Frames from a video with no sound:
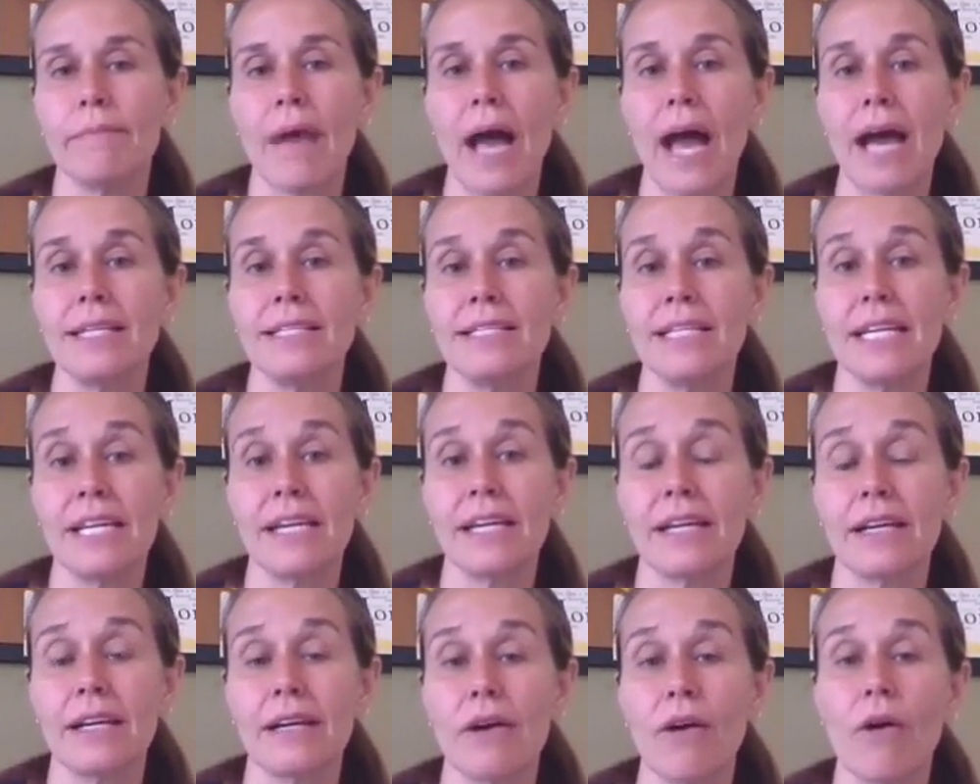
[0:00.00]

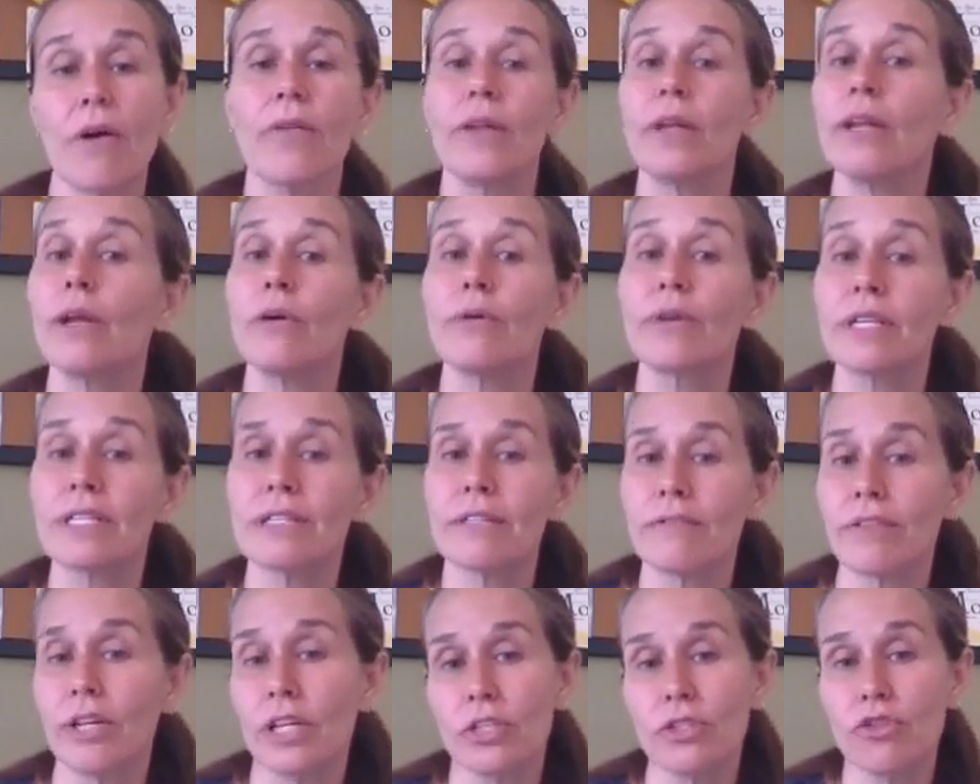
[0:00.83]
idea called the Locus
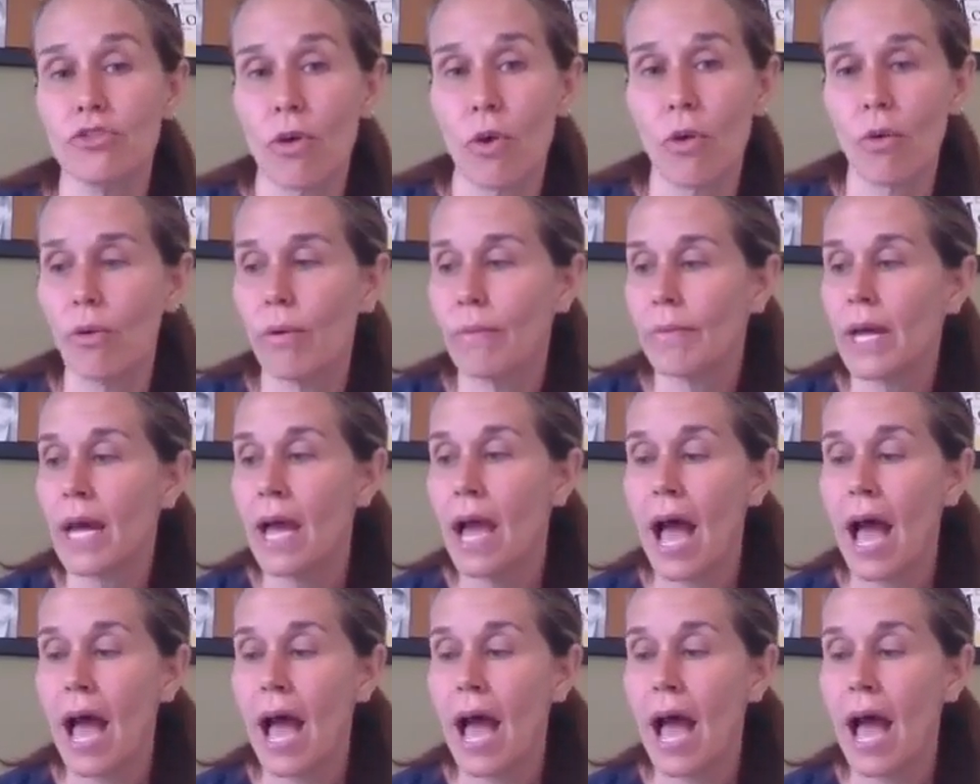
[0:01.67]
of Control.